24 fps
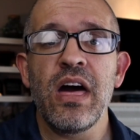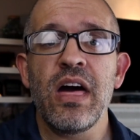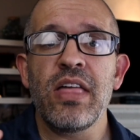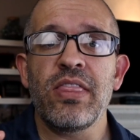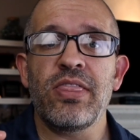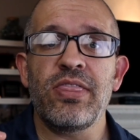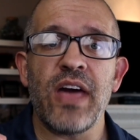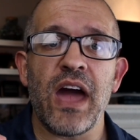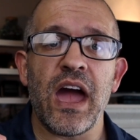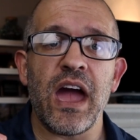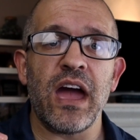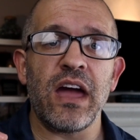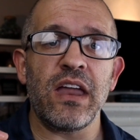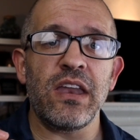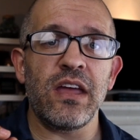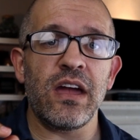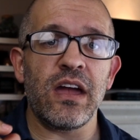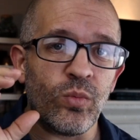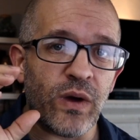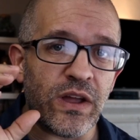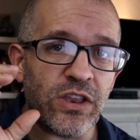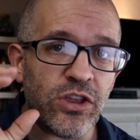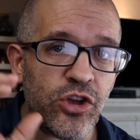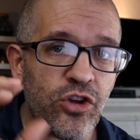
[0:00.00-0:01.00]
then
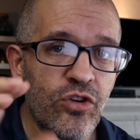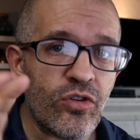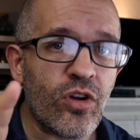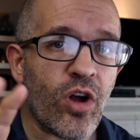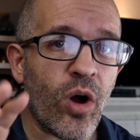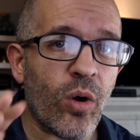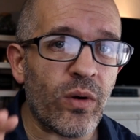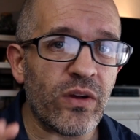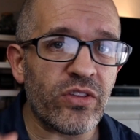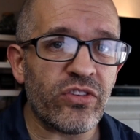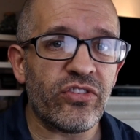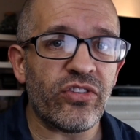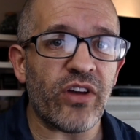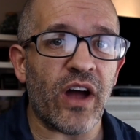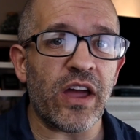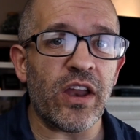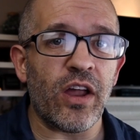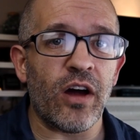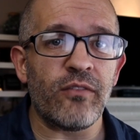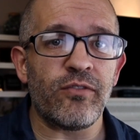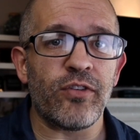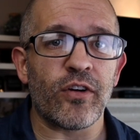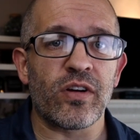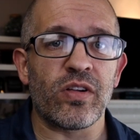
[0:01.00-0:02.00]
when you go and sign
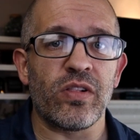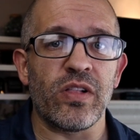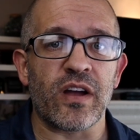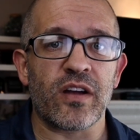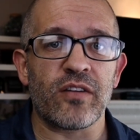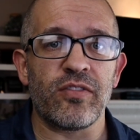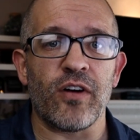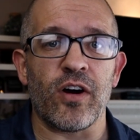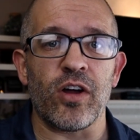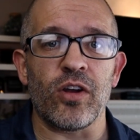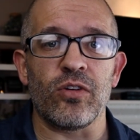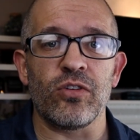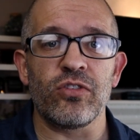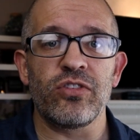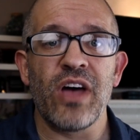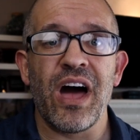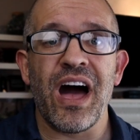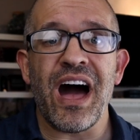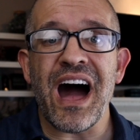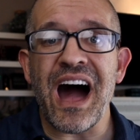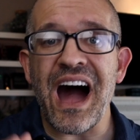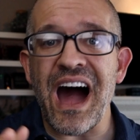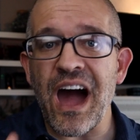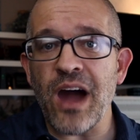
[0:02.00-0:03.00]
up for ClickFunnels,
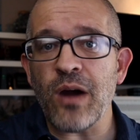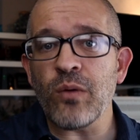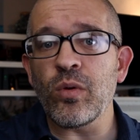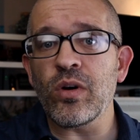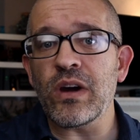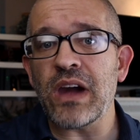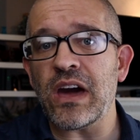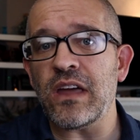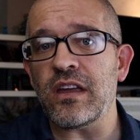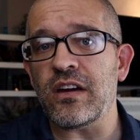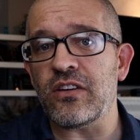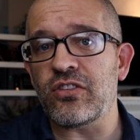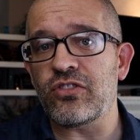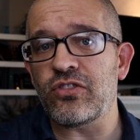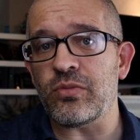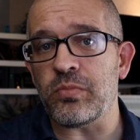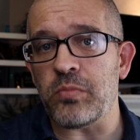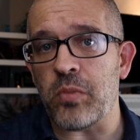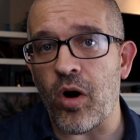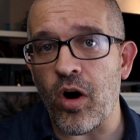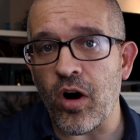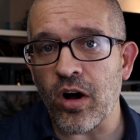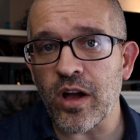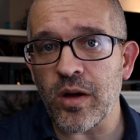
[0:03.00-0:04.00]
I will get a
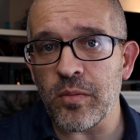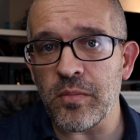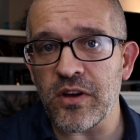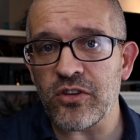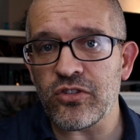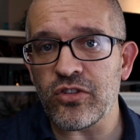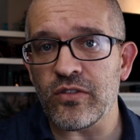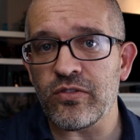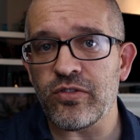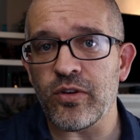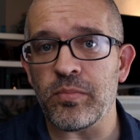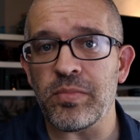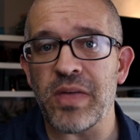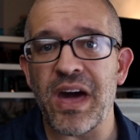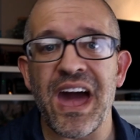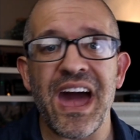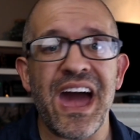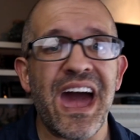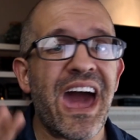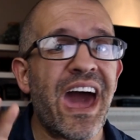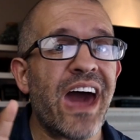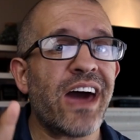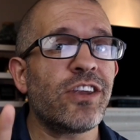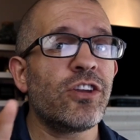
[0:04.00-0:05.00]
small commission from that
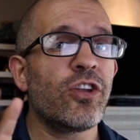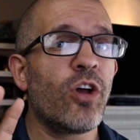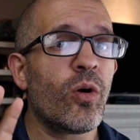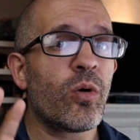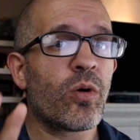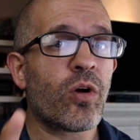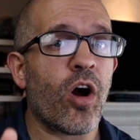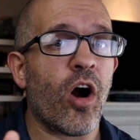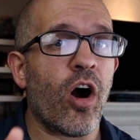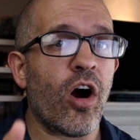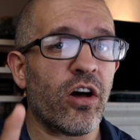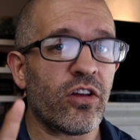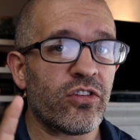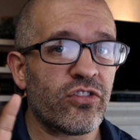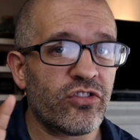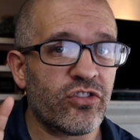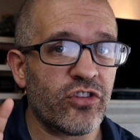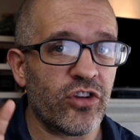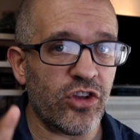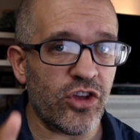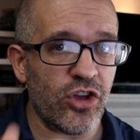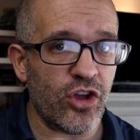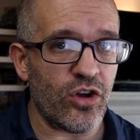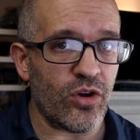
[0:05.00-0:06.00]
at no cost
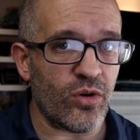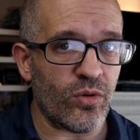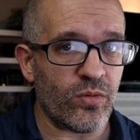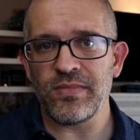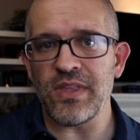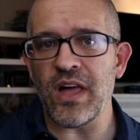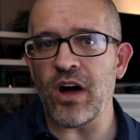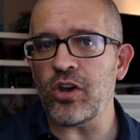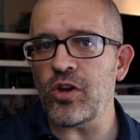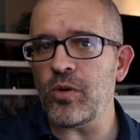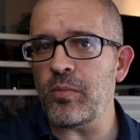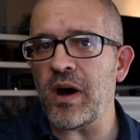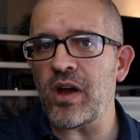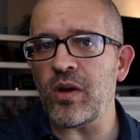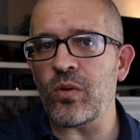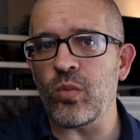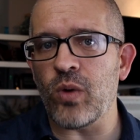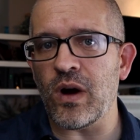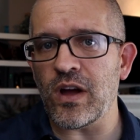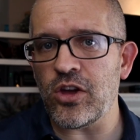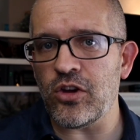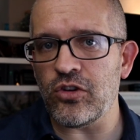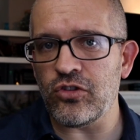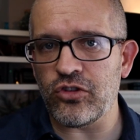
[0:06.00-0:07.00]
to you. Now, no matter
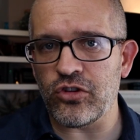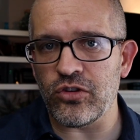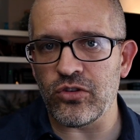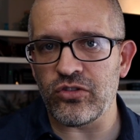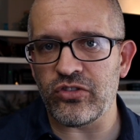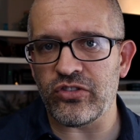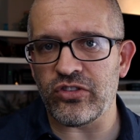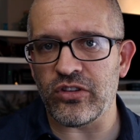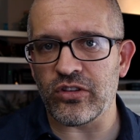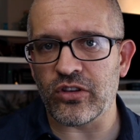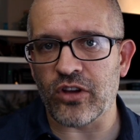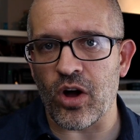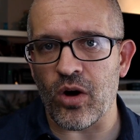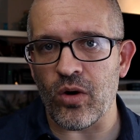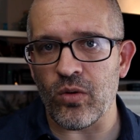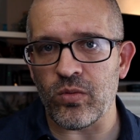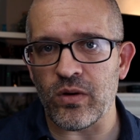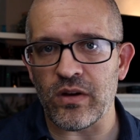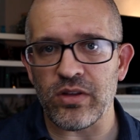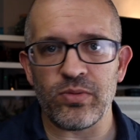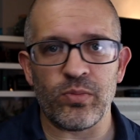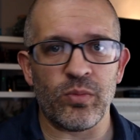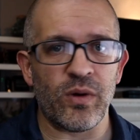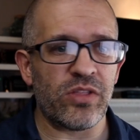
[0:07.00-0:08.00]
what you choose to go
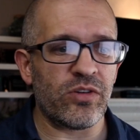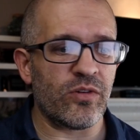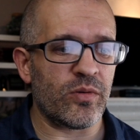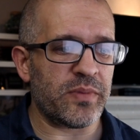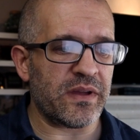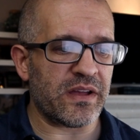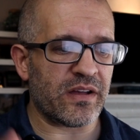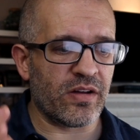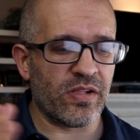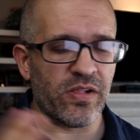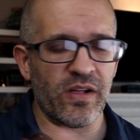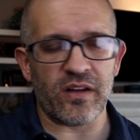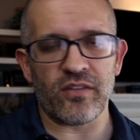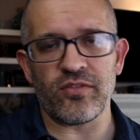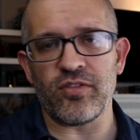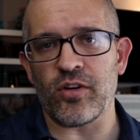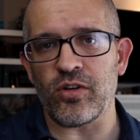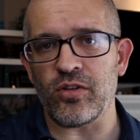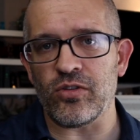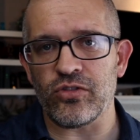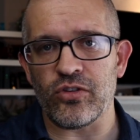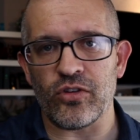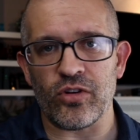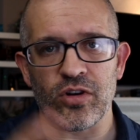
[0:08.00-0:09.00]
with, whether it be
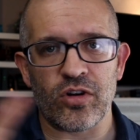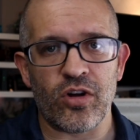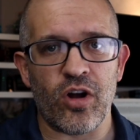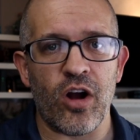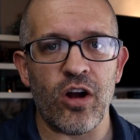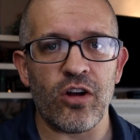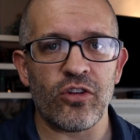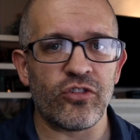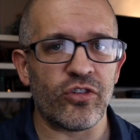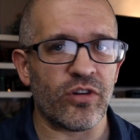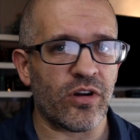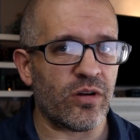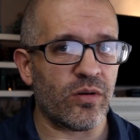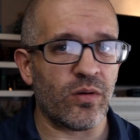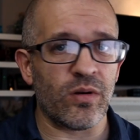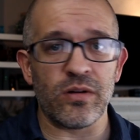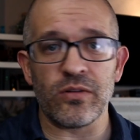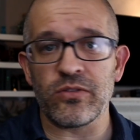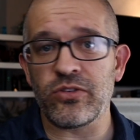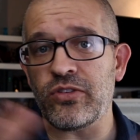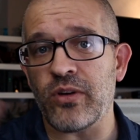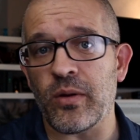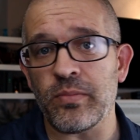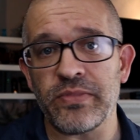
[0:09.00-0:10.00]
ClickFunnels or Kartra
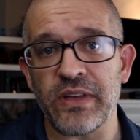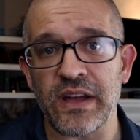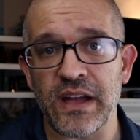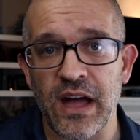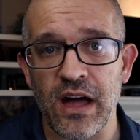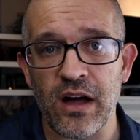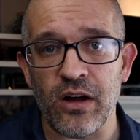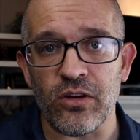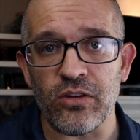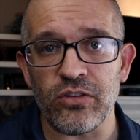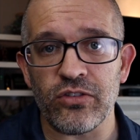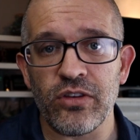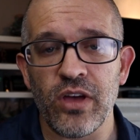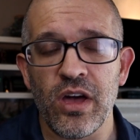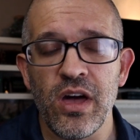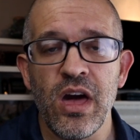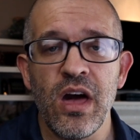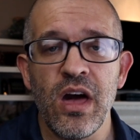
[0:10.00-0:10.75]
or something else,